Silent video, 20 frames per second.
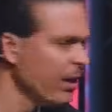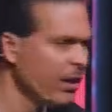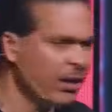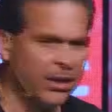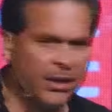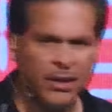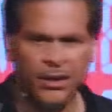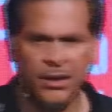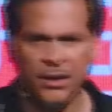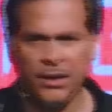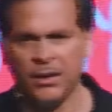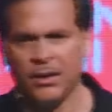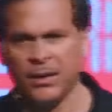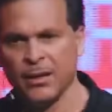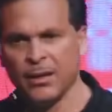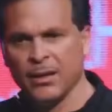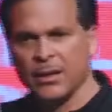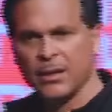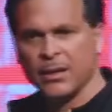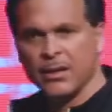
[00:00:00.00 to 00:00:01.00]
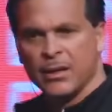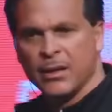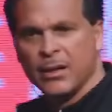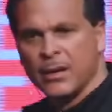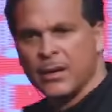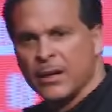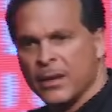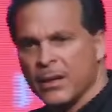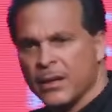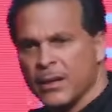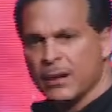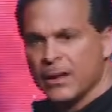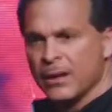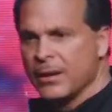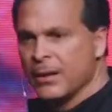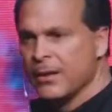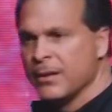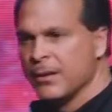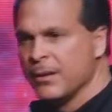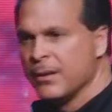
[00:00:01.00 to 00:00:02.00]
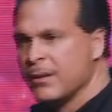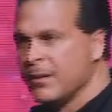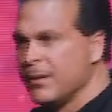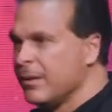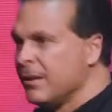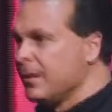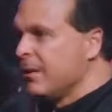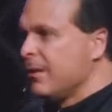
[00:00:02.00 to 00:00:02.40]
No one is speaking in this clip.